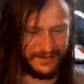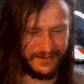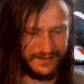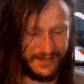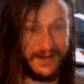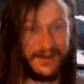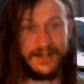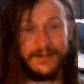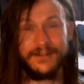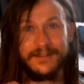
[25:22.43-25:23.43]
They know
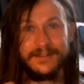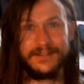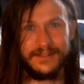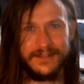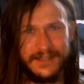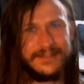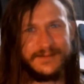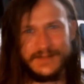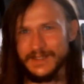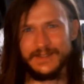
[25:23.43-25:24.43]
how authentic. That's
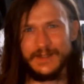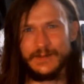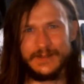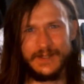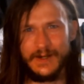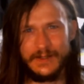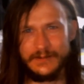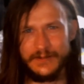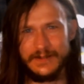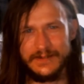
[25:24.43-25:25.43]
something else I've been talking
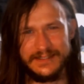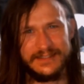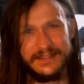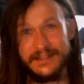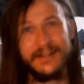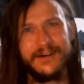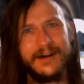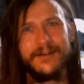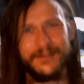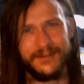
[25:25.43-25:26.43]
about recently. They know how
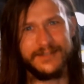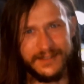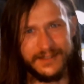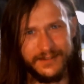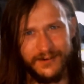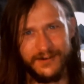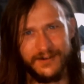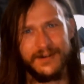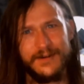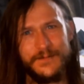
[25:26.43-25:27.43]
authentic you are.
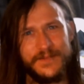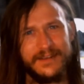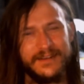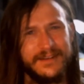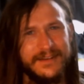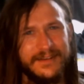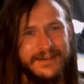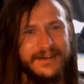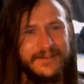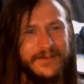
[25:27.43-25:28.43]

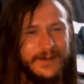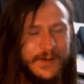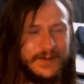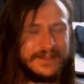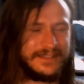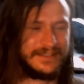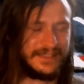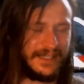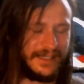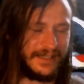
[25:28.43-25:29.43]
I posted
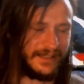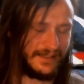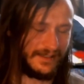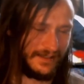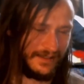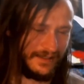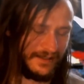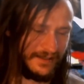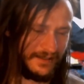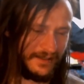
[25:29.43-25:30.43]
today,
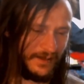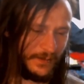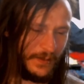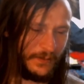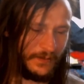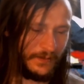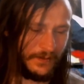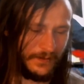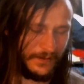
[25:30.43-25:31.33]
you know, people